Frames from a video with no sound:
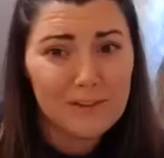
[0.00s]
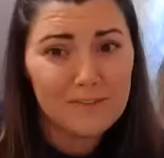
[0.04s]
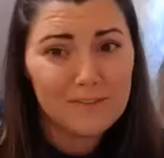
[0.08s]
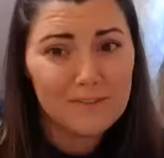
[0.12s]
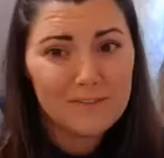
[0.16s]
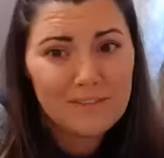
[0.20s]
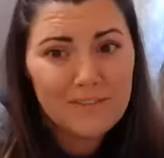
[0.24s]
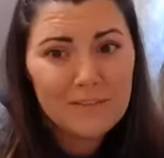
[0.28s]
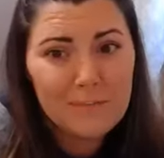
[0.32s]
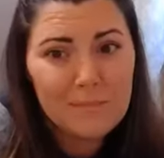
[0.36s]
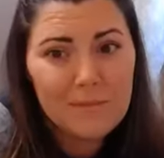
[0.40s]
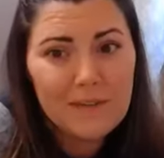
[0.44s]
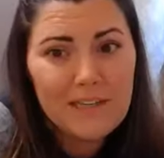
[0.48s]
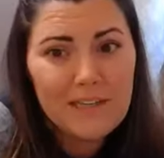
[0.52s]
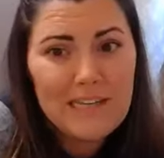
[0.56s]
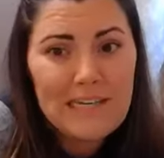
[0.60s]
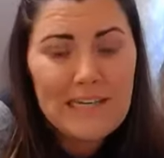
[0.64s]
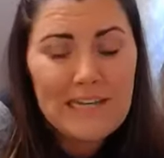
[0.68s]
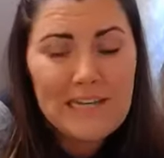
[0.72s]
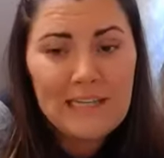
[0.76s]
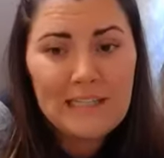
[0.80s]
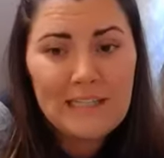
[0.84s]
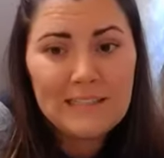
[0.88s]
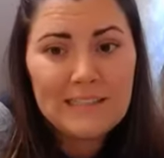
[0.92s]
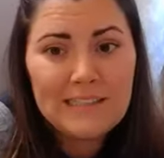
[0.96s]
of the
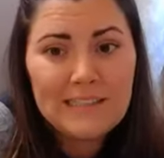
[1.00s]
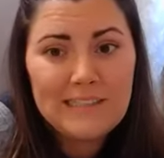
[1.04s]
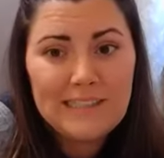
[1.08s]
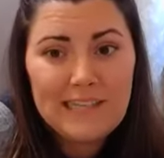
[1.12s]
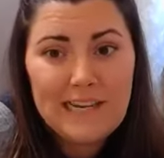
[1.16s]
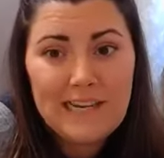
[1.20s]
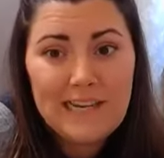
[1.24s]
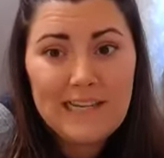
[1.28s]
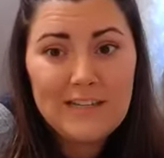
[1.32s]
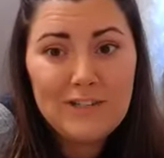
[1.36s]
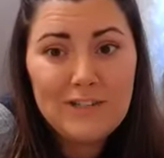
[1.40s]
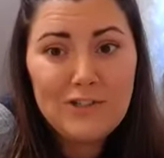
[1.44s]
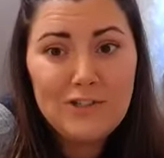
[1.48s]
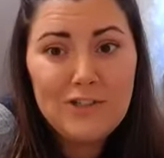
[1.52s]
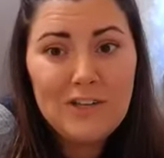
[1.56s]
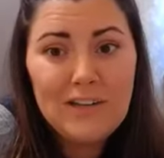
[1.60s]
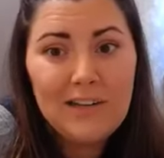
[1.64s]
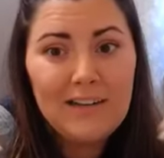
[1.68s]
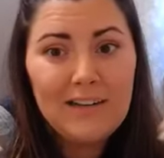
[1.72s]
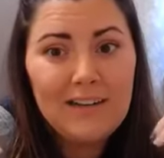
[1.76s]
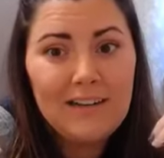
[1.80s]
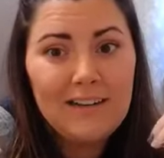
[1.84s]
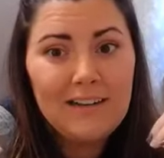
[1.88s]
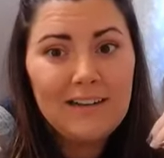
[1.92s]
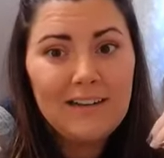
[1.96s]
beginning stage
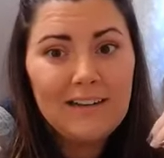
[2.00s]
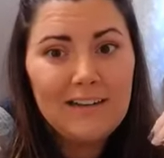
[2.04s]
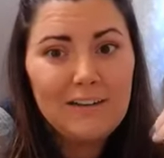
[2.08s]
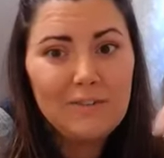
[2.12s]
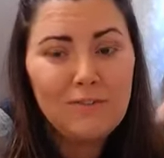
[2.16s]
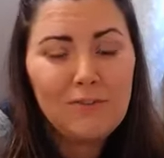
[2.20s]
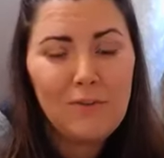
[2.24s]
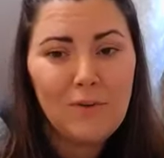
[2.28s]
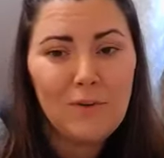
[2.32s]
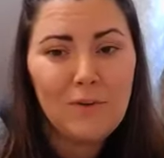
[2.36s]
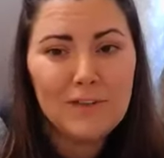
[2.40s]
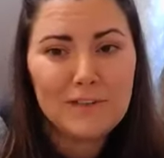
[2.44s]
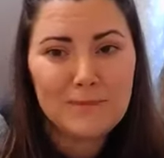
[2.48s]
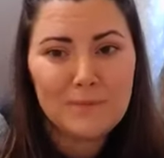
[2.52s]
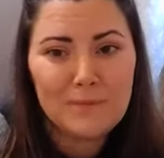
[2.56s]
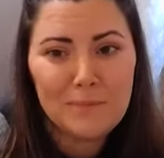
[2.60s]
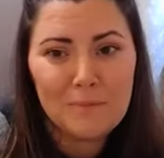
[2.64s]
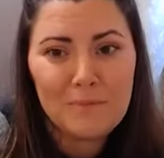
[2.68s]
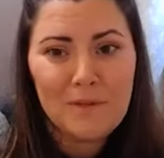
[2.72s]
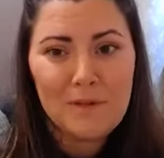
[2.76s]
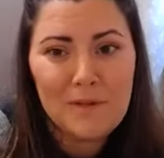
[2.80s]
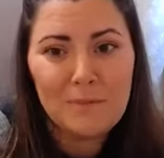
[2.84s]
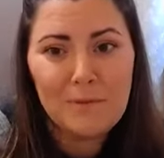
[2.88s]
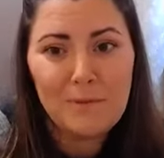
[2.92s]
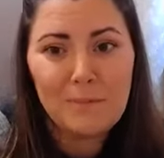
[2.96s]
of course when
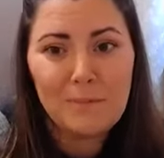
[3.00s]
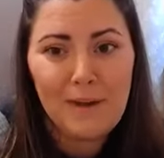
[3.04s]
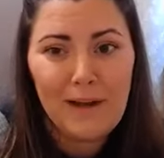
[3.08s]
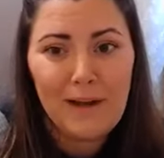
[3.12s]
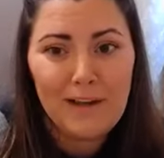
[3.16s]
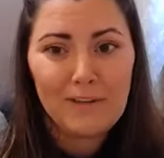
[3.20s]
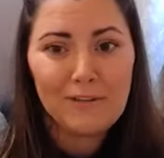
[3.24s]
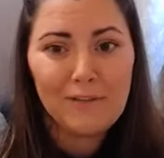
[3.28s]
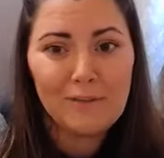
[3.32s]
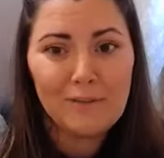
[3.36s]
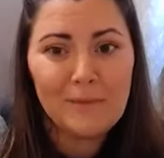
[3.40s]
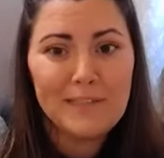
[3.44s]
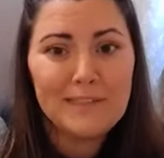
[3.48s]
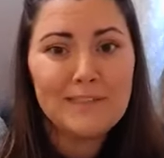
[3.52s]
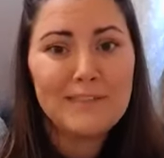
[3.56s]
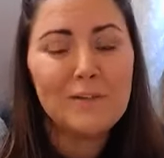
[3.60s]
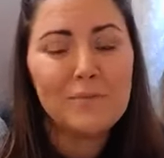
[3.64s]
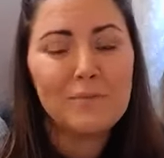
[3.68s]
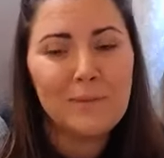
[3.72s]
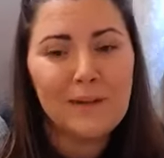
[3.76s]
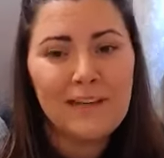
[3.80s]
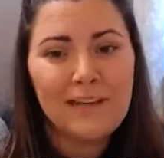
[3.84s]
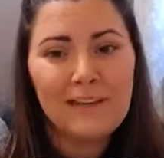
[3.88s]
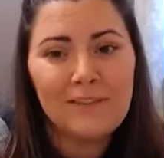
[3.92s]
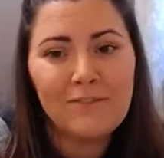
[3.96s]
people buy from us they're
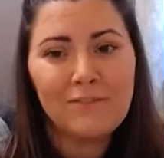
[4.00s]
buying